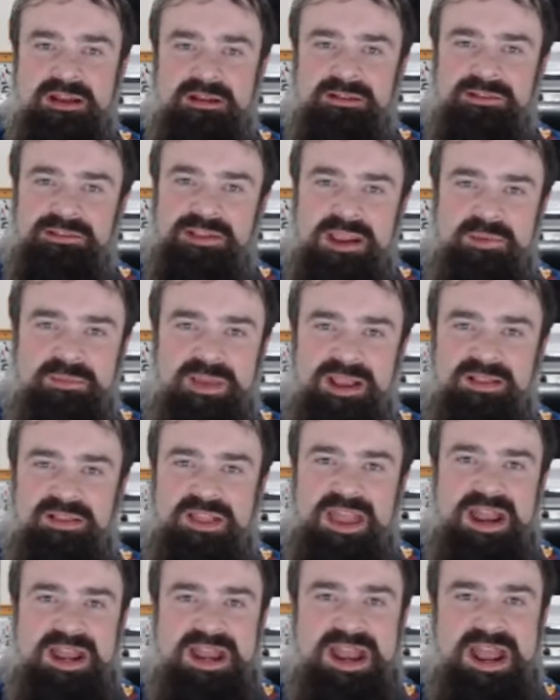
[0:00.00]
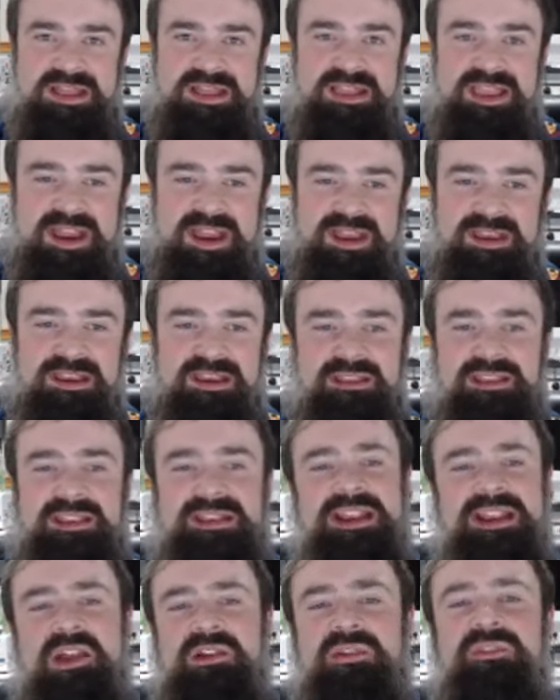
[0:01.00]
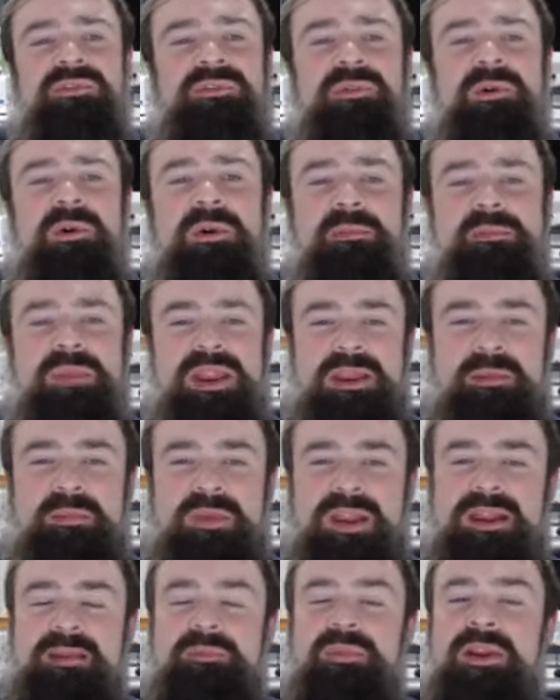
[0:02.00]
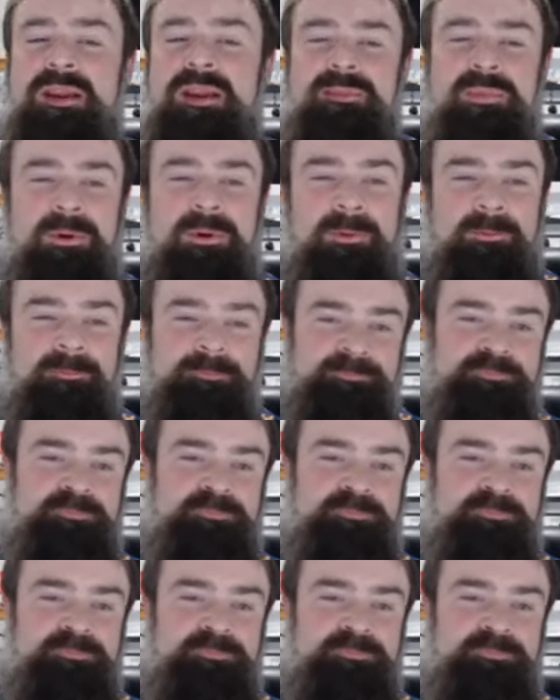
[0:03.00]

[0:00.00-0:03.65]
gleaming light at the end of the tunnel for many, many people.